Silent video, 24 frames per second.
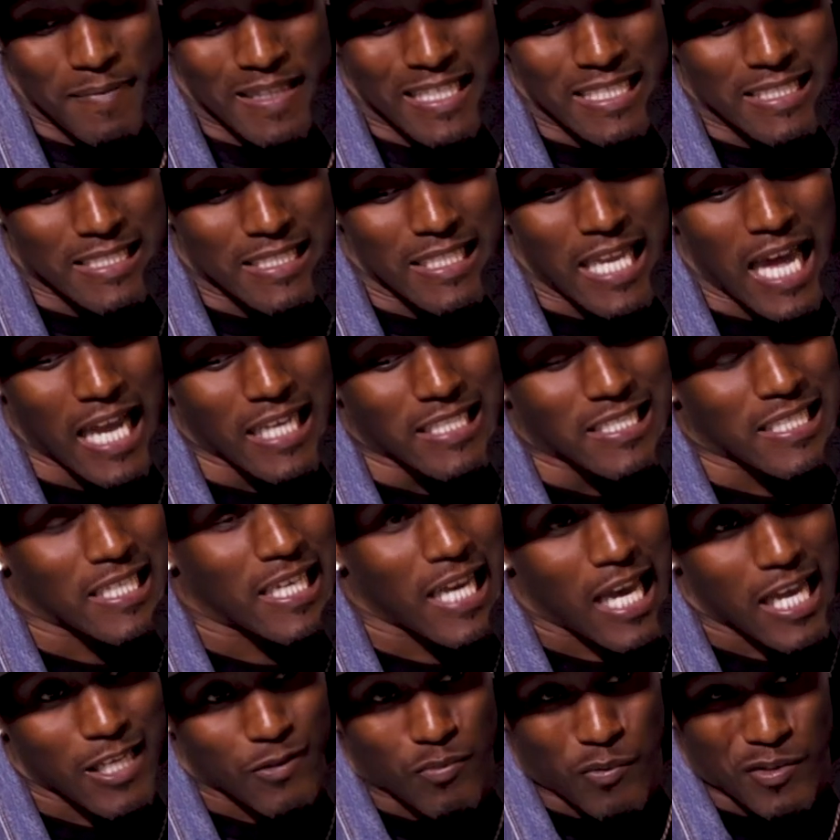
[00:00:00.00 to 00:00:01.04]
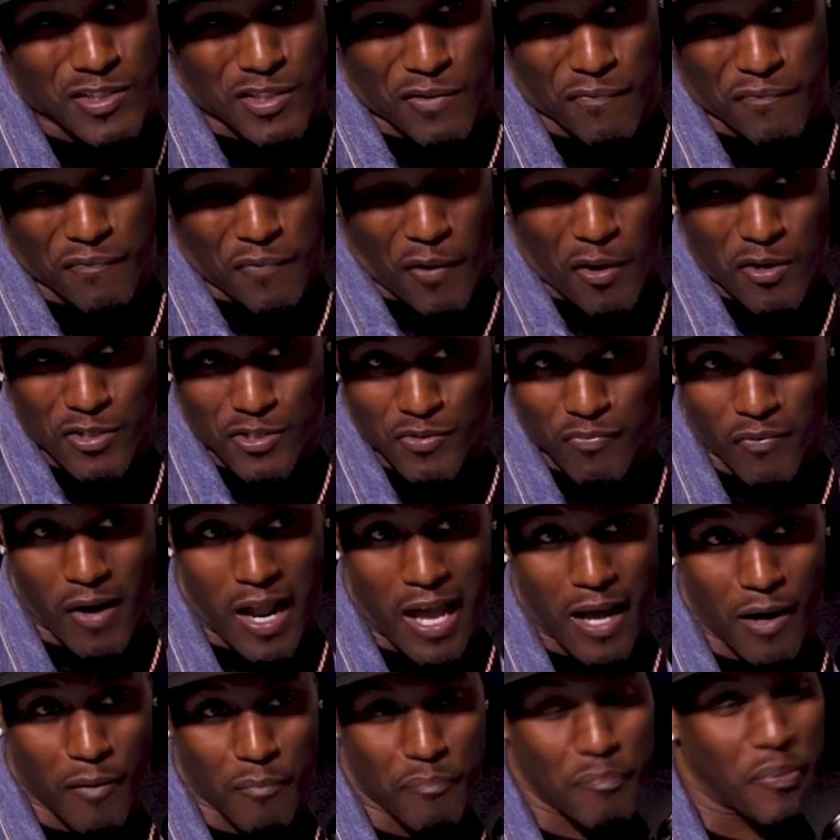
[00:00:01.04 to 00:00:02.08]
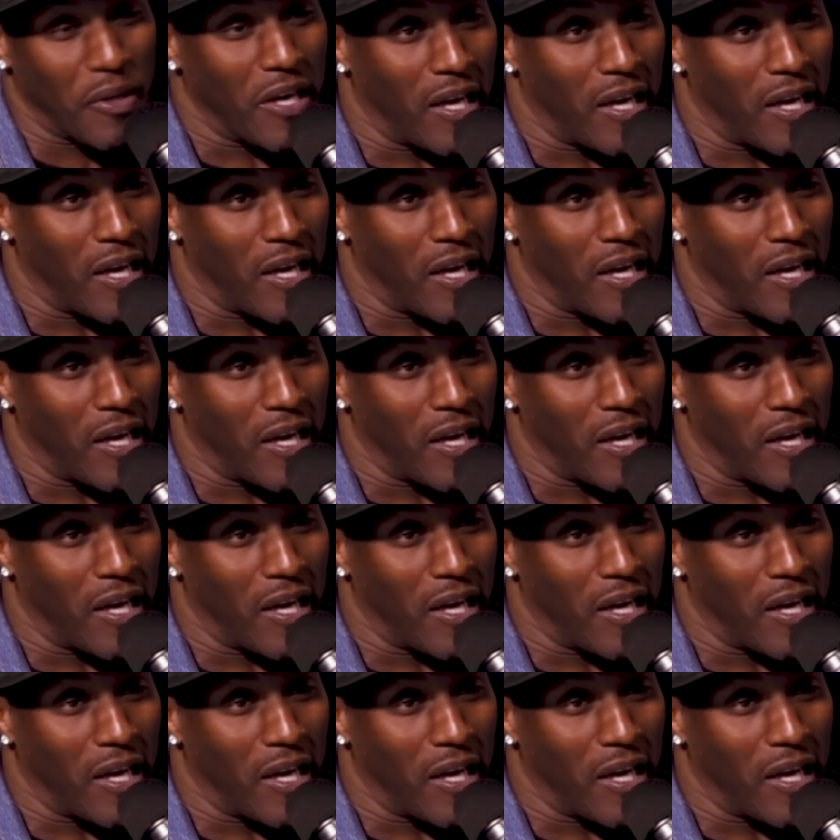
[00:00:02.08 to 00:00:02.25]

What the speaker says: This next guest was a first round